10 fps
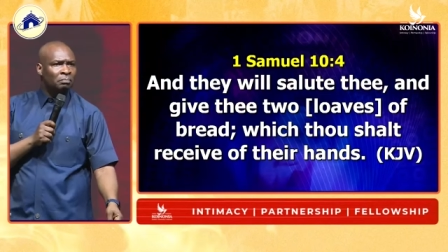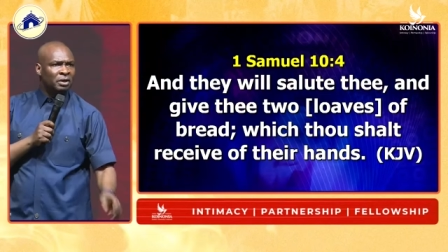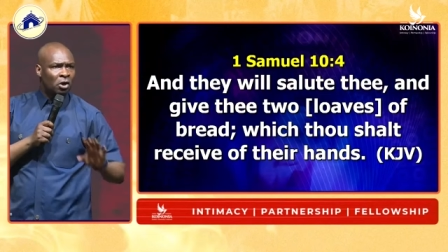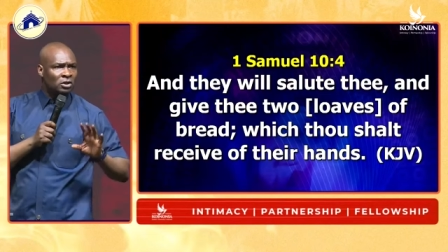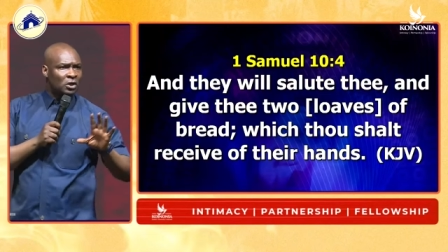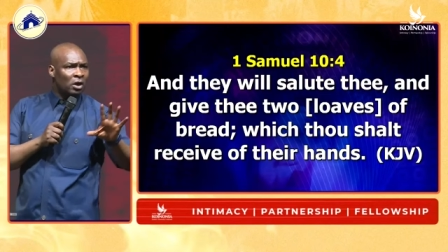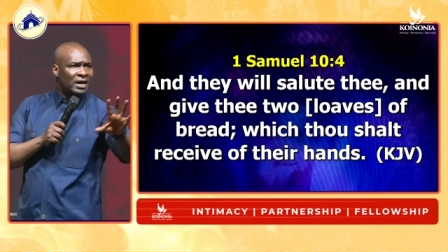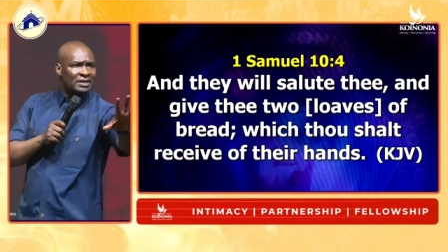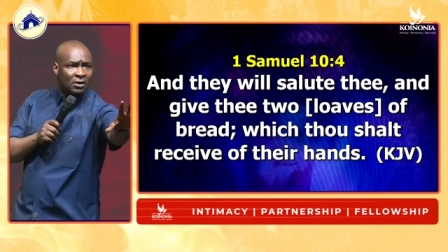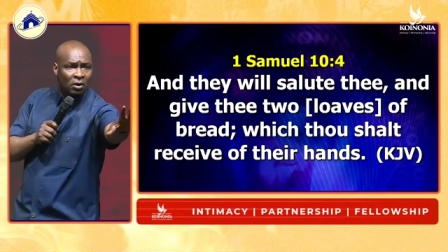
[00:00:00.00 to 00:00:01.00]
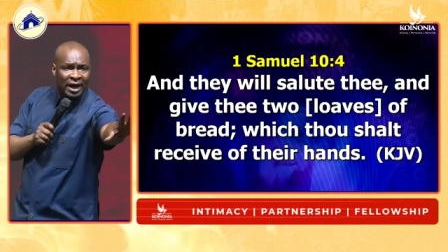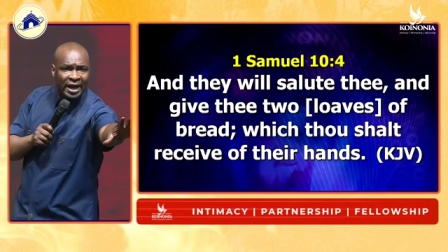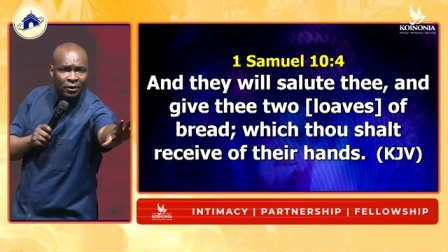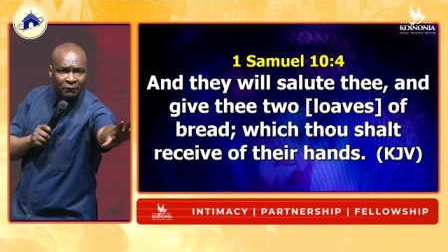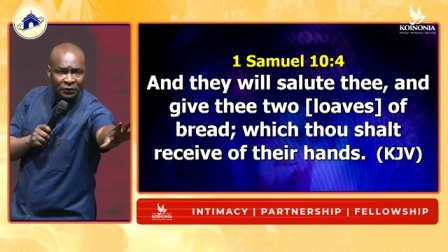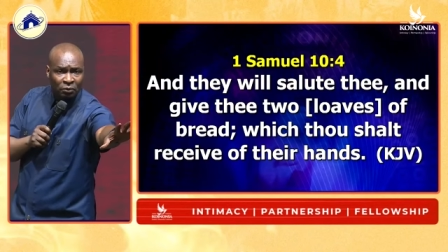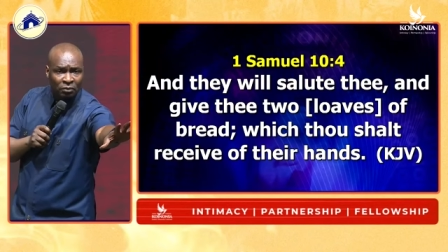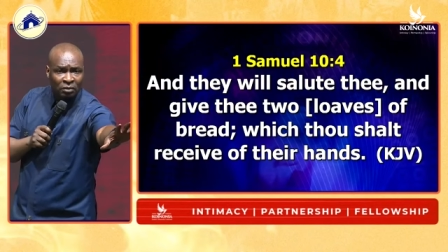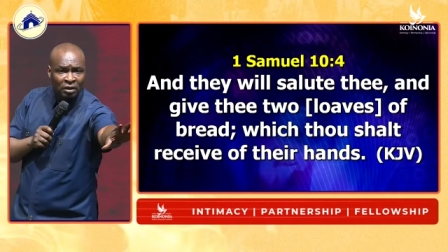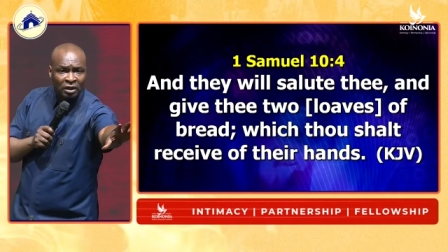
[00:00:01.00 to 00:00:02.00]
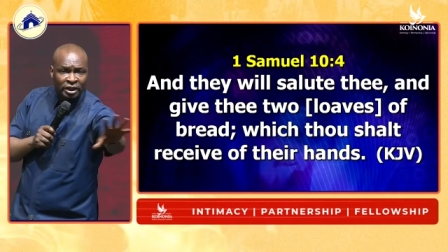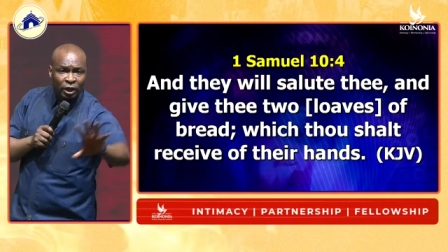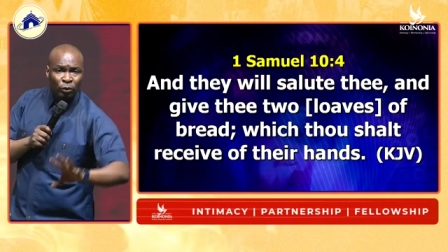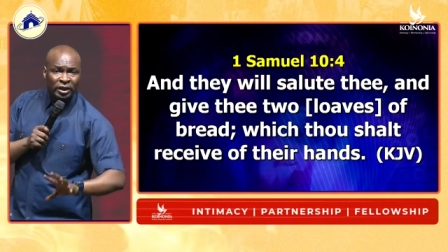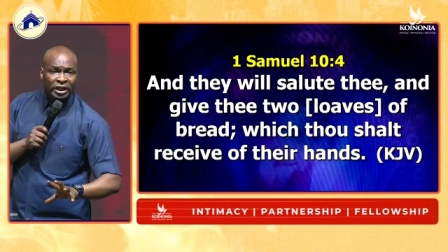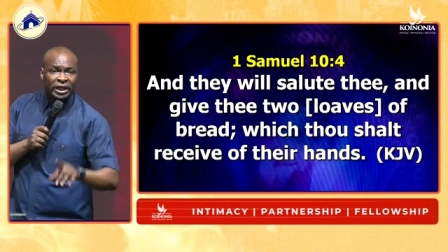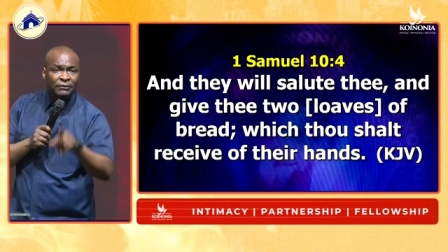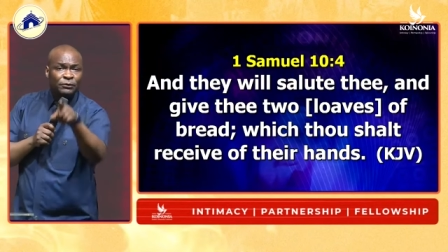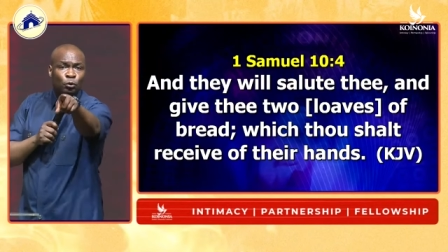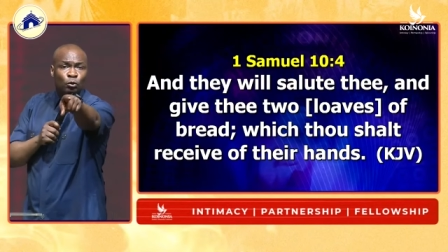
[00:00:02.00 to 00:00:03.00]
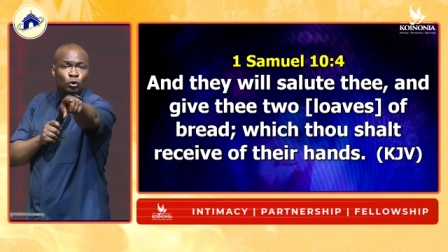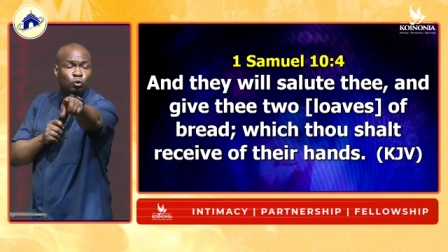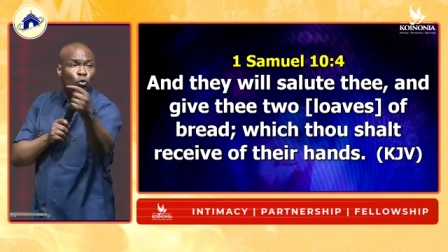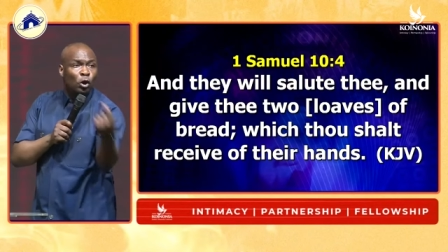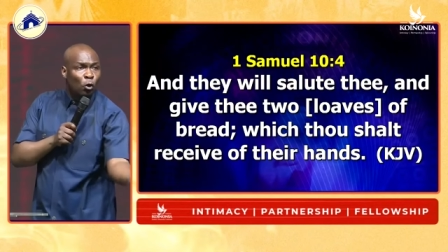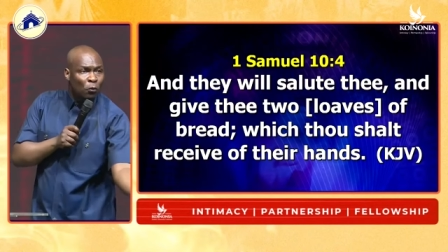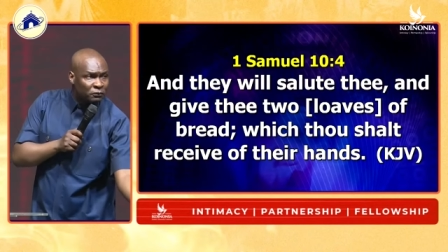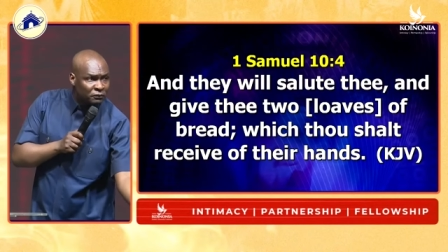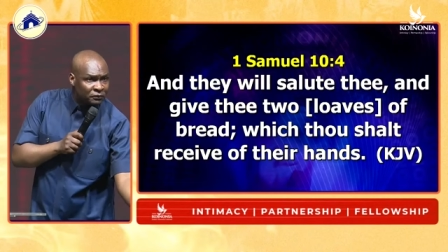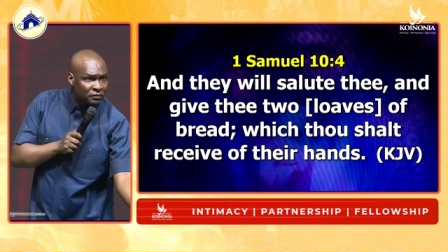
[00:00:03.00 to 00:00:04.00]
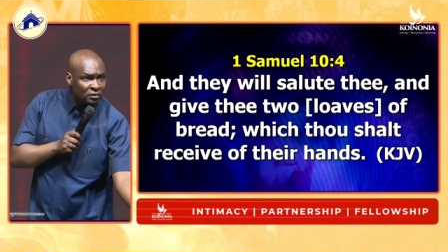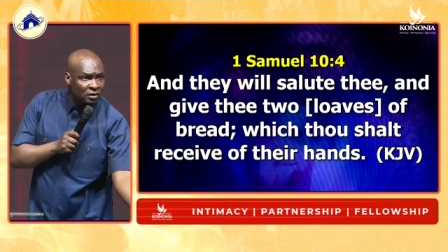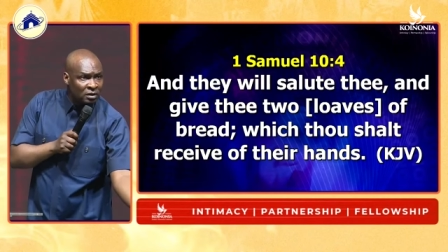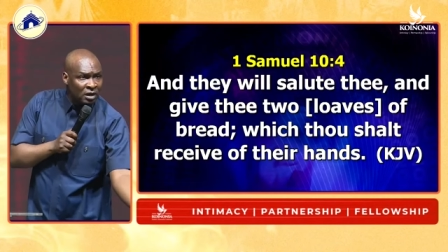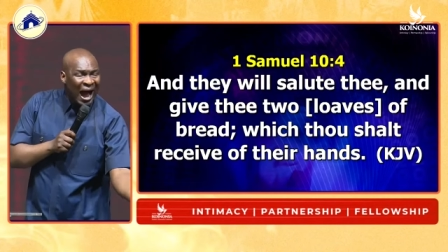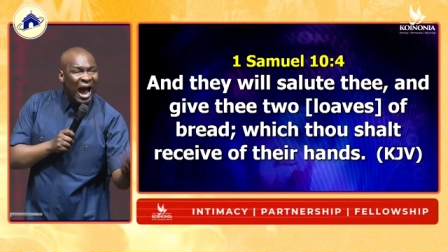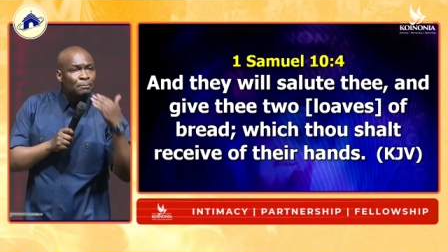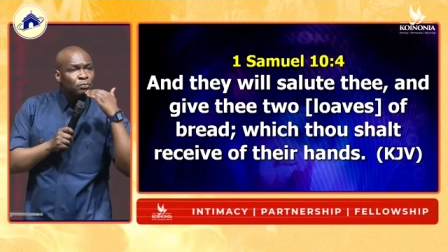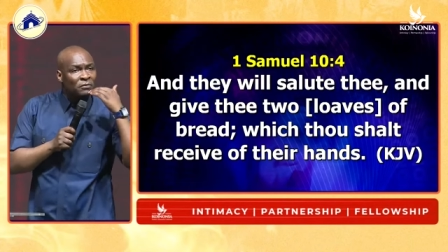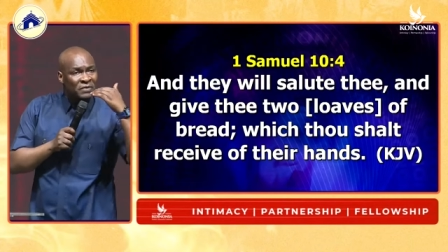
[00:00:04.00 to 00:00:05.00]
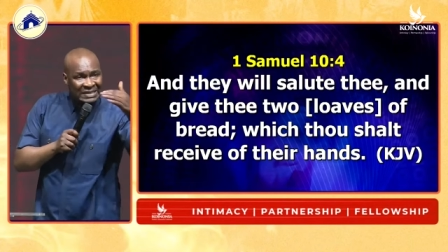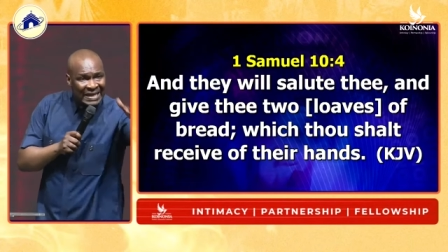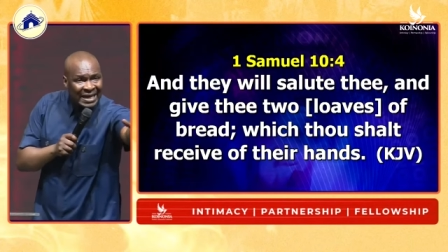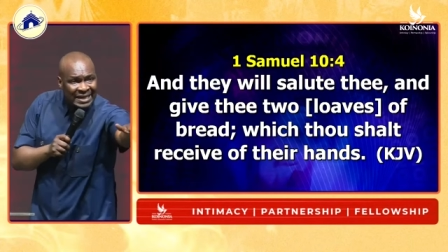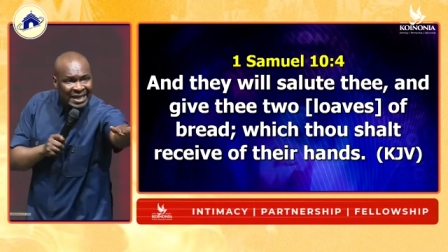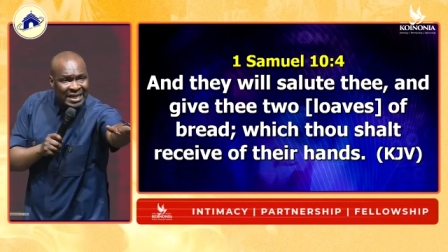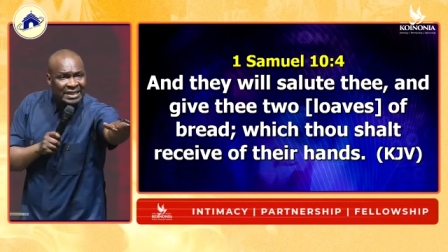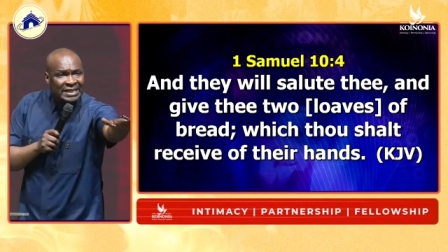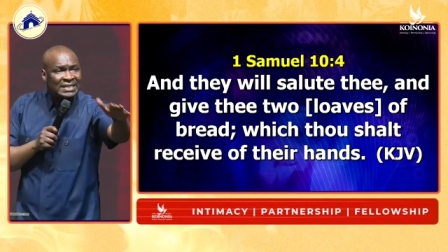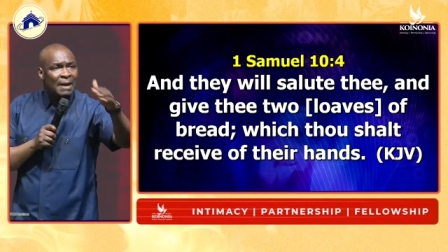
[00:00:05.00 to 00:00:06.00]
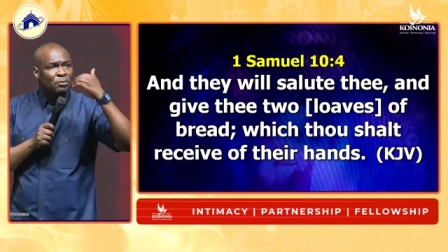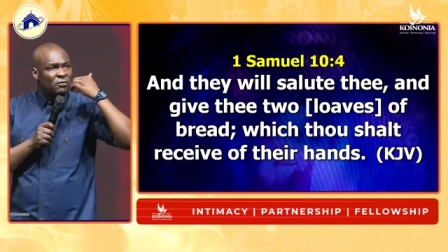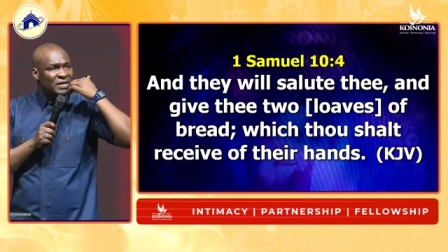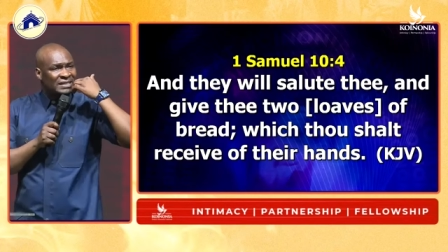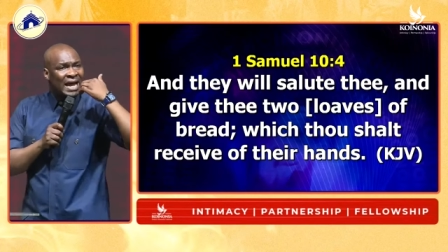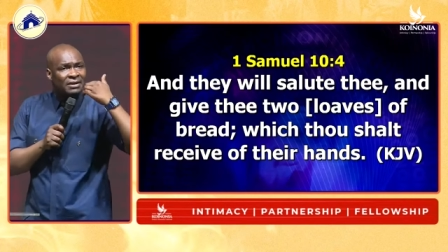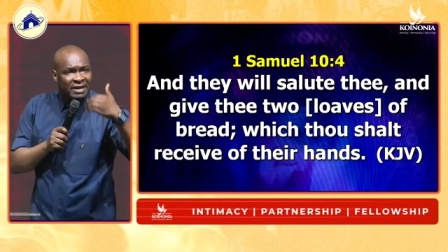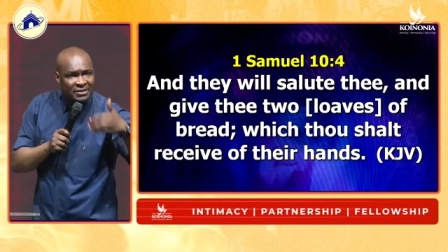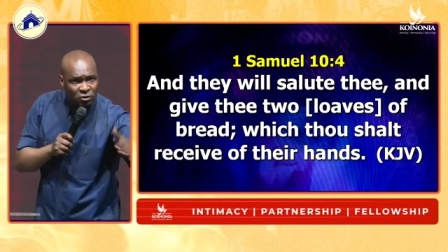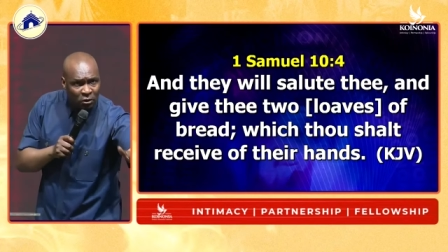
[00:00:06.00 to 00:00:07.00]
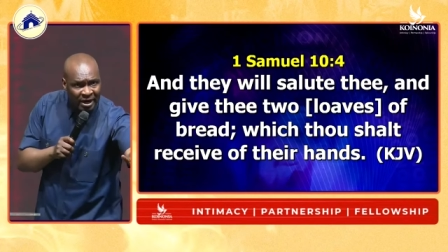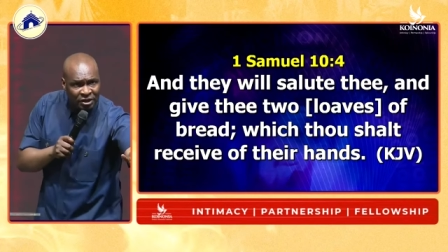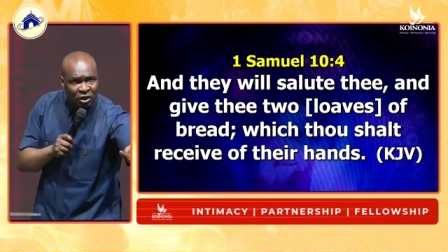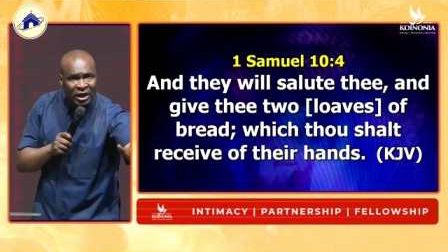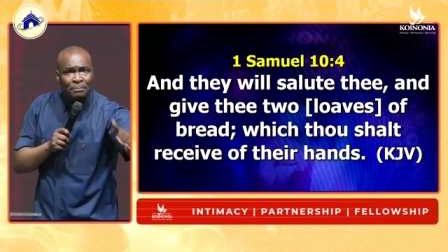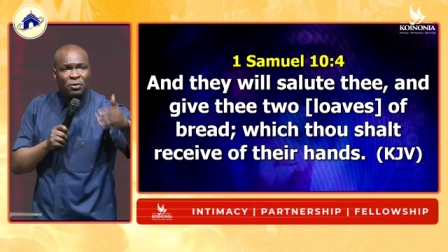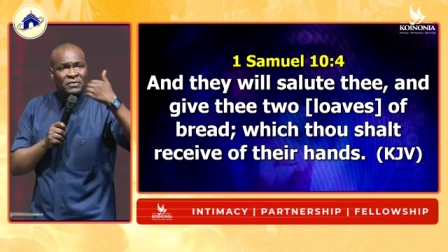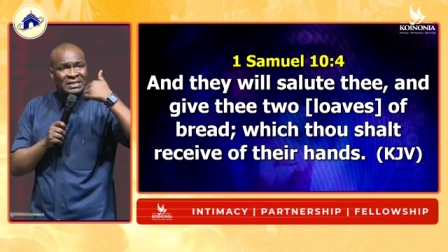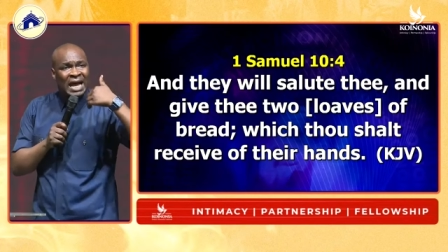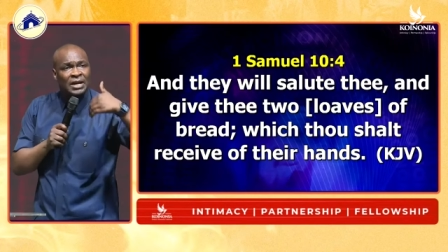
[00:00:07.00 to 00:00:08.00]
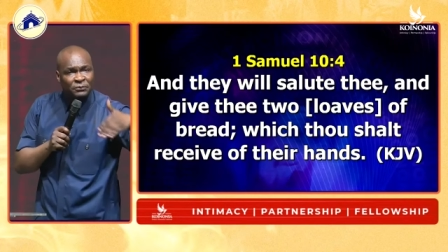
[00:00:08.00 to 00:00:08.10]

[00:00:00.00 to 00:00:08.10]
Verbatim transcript: because God has gone ahead of you. They will give you two loaves. I prophesied increase, I prophesied restoration, I prophesied